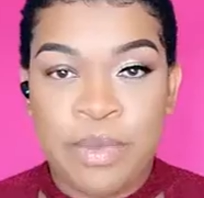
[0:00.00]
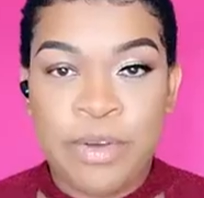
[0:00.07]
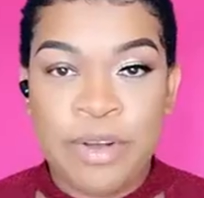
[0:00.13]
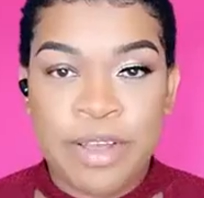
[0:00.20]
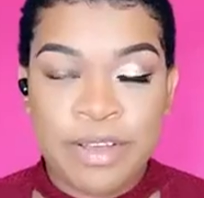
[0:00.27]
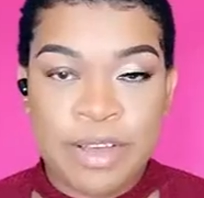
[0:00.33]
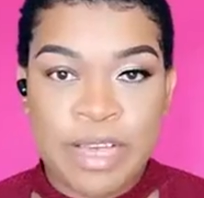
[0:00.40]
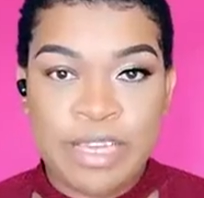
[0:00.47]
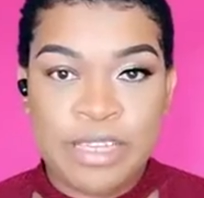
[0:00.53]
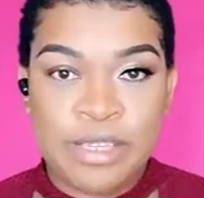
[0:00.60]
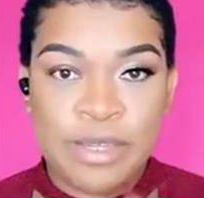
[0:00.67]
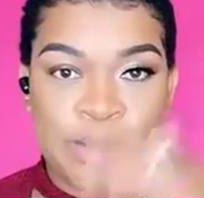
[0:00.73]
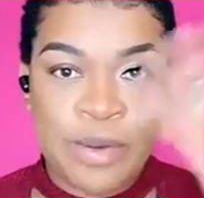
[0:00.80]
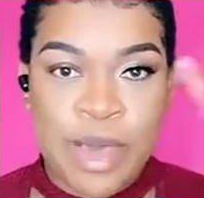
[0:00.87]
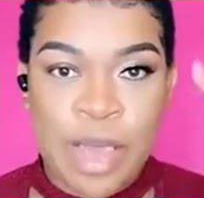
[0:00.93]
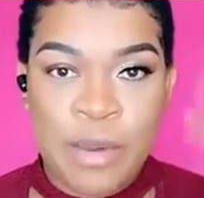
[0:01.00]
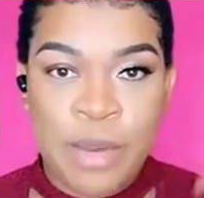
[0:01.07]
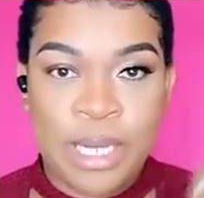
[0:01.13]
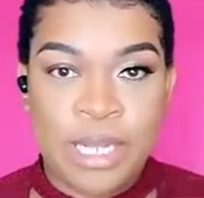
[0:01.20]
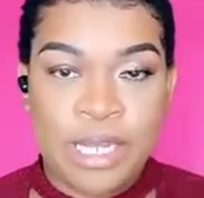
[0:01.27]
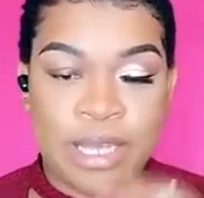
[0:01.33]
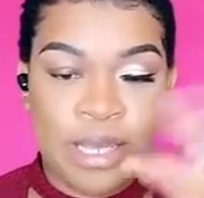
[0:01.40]
Alright guys, so I
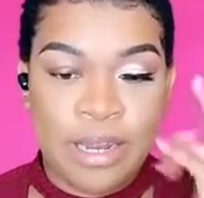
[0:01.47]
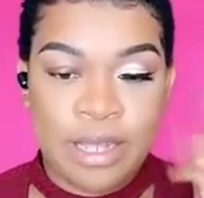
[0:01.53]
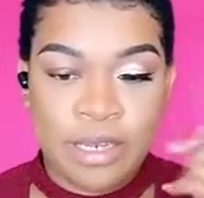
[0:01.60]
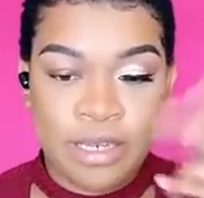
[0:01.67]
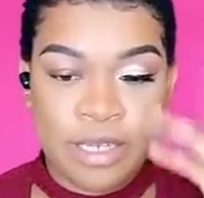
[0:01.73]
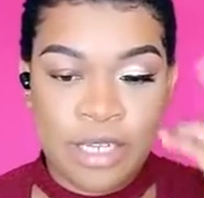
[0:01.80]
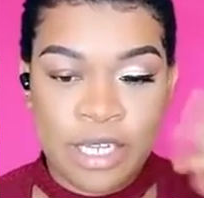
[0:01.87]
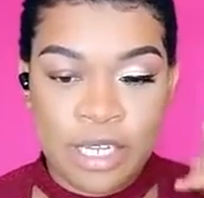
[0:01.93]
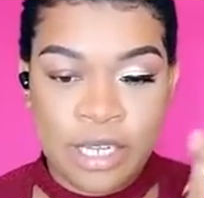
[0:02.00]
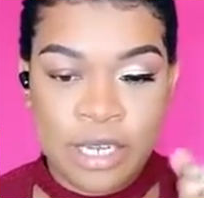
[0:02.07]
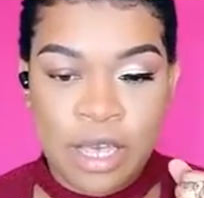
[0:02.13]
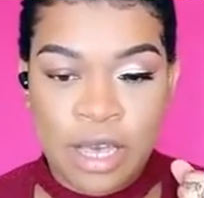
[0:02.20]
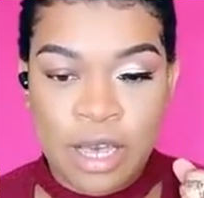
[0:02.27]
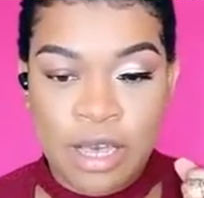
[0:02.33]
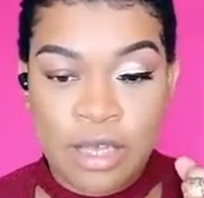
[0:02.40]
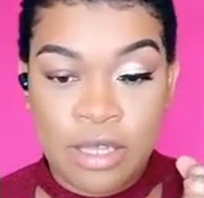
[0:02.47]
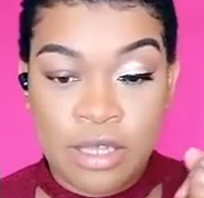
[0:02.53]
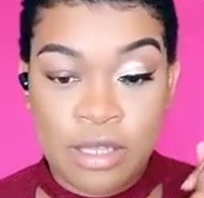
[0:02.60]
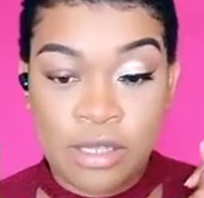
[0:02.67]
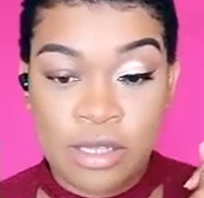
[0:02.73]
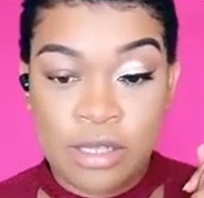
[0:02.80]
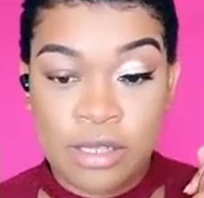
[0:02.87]
went ahead and did
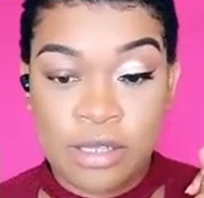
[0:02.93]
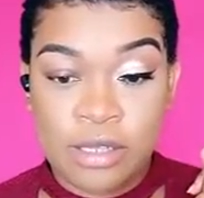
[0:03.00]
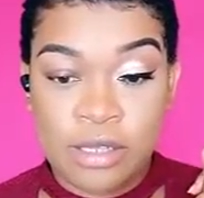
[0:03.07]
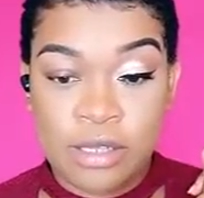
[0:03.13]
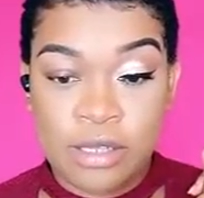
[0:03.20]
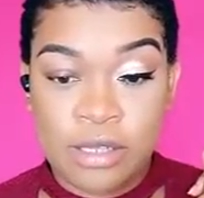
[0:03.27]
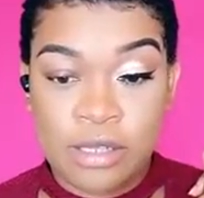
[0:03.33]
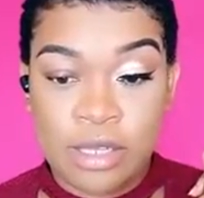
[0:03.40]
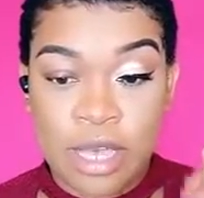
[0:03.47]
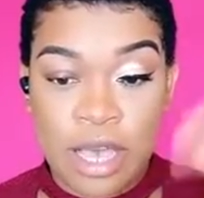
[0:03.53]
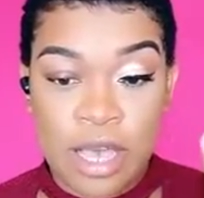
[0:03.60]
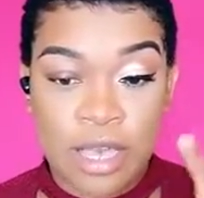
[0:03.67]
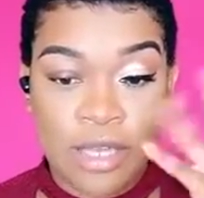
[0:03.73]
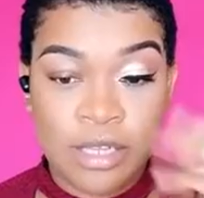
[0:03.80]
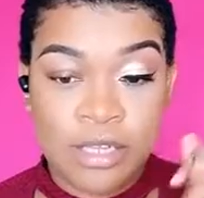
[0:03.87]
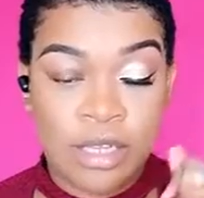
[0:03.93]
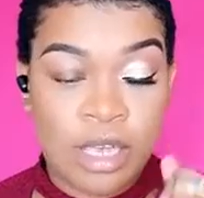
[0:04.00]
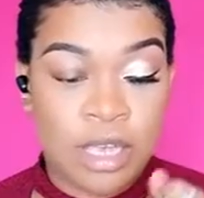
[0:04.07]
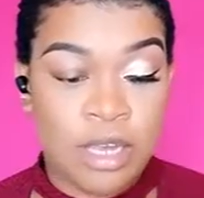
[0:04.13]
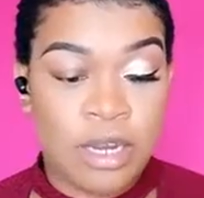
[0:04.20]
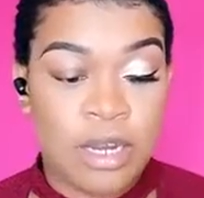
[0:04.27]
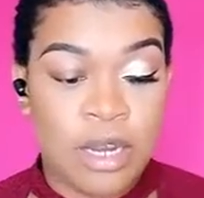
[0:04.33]
this eye
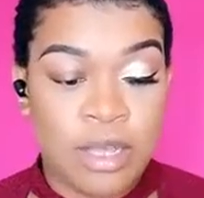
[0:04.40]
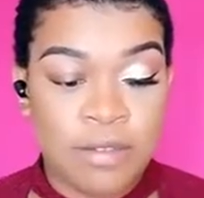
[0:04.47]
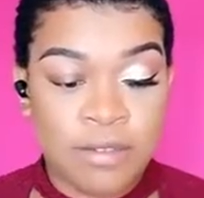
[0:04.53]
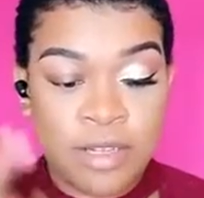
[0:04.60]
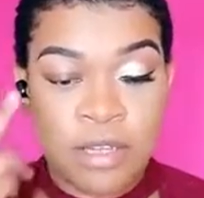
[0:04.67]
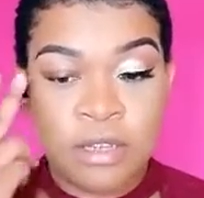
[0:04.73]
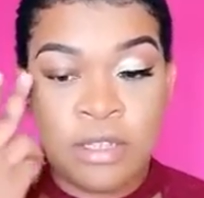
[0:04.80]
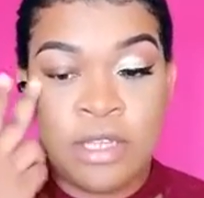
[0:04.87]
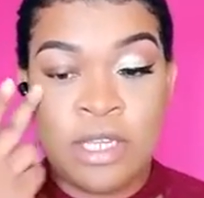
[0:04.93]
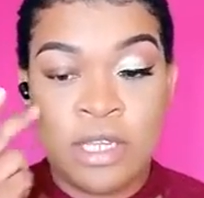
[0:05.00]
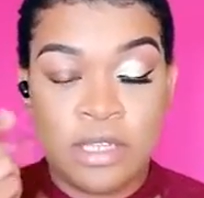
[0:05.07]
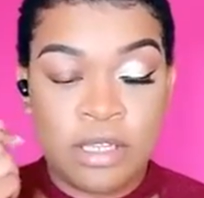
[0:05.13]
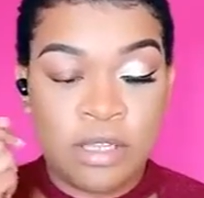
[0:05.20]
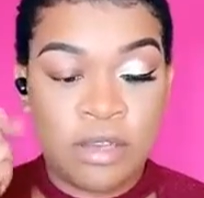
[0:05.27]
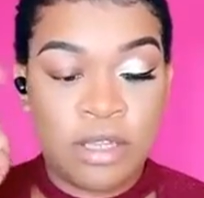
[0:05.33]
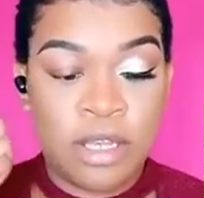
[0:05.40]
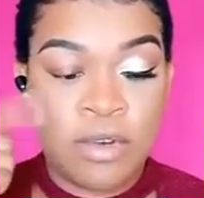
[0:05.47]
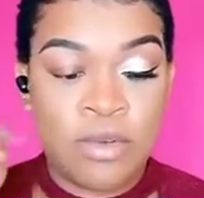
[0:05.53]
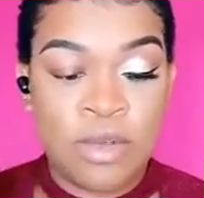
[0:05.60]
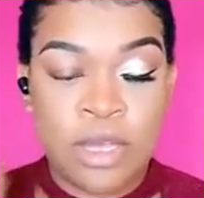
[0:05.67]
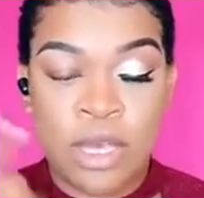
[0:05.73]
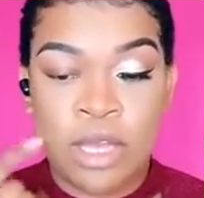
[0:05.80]
and left out this so that
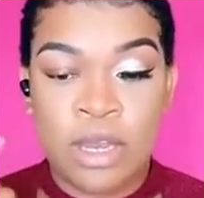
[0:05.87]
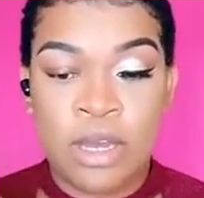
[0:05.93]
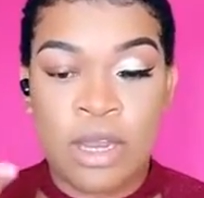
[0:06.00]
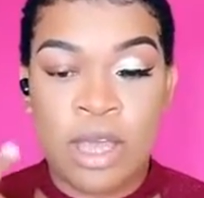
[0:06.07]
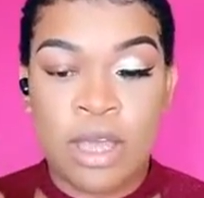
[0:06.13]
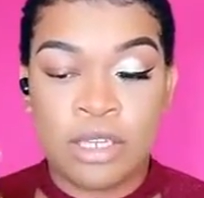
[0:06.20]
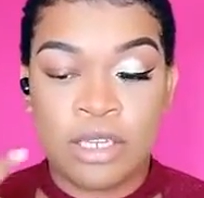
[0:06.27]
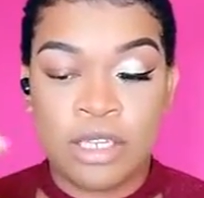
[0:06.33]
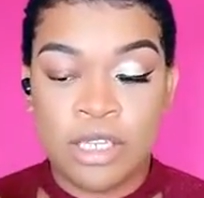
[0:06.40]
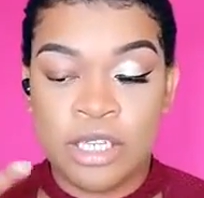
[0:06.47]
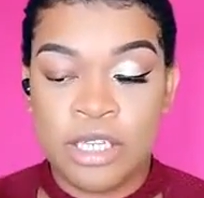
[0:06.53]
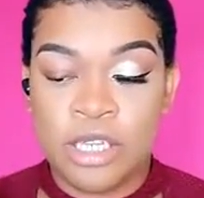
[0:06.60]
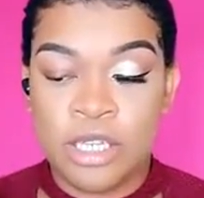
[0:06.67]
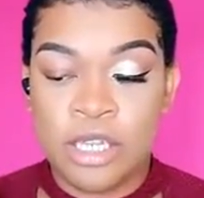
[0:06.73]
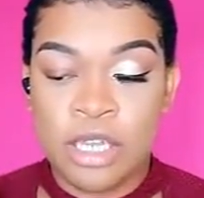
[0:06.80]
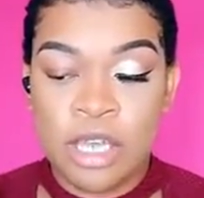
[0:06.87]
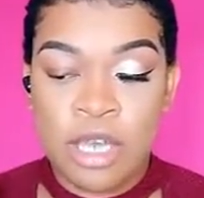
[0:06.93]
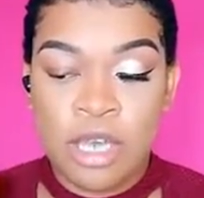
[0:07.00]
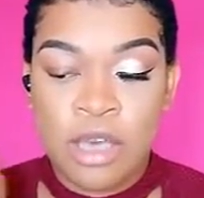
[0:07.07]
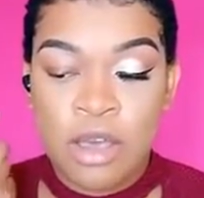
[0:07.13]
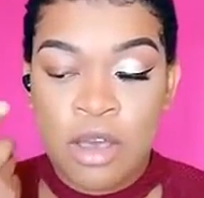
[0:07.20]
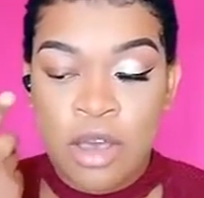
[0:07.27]
we can actually
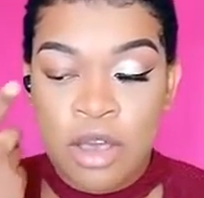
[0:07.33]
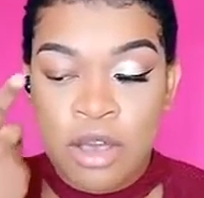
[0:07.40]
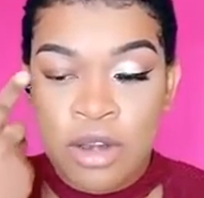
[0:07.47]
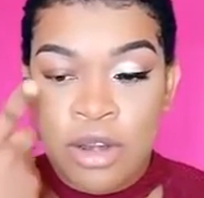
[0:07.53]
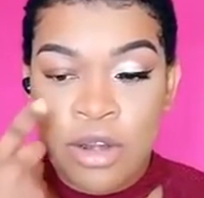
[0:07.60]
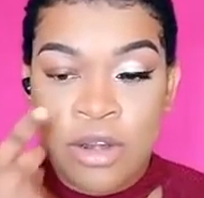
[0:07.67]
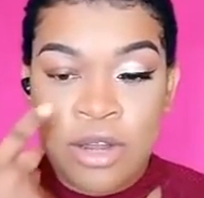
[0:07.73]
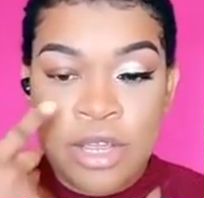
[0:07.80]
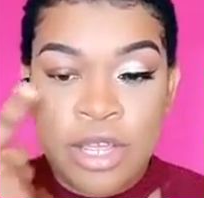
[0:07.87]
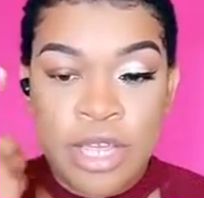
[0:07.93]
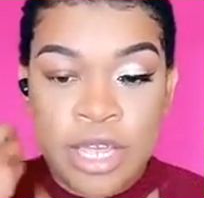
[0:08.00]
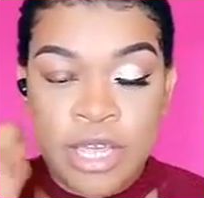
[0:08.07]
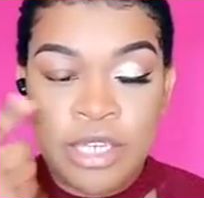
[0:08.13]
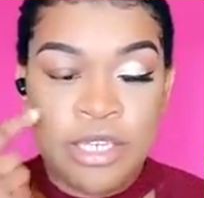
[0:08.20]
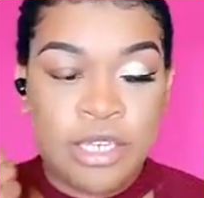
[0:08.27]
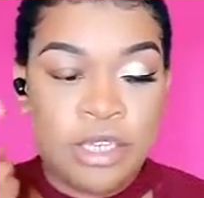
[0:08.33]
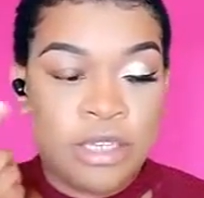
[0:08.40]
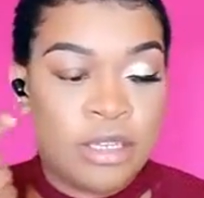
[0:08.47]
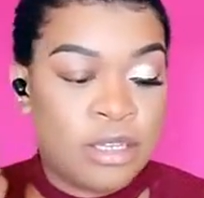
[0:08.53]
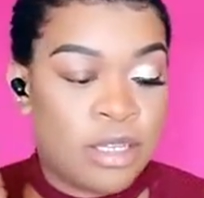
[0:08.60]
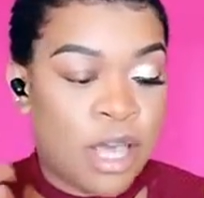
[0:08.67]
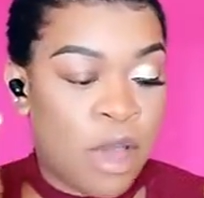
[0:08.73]

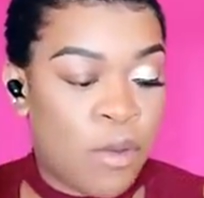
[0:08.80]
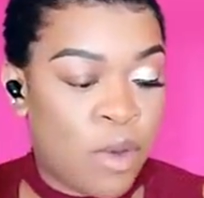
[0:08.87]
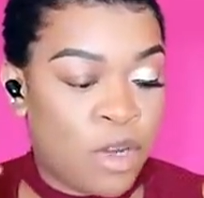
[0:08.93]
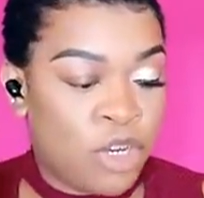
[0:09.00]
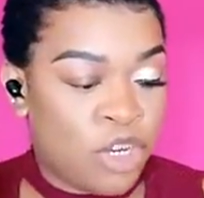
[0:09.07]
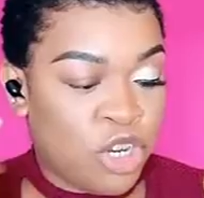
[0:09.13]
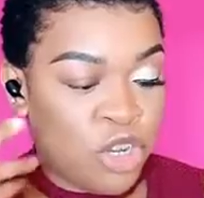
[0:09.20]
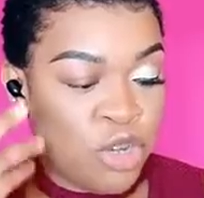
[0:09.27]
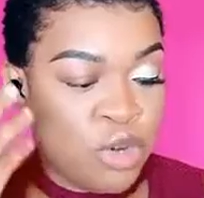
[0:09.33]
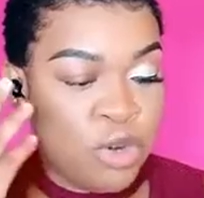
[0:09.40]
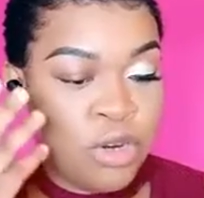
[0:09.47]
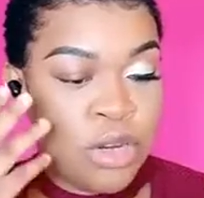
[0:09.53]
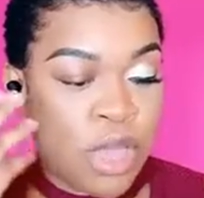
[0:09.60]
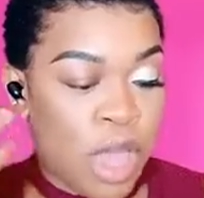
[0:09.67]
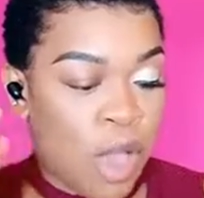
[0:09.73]
create our nude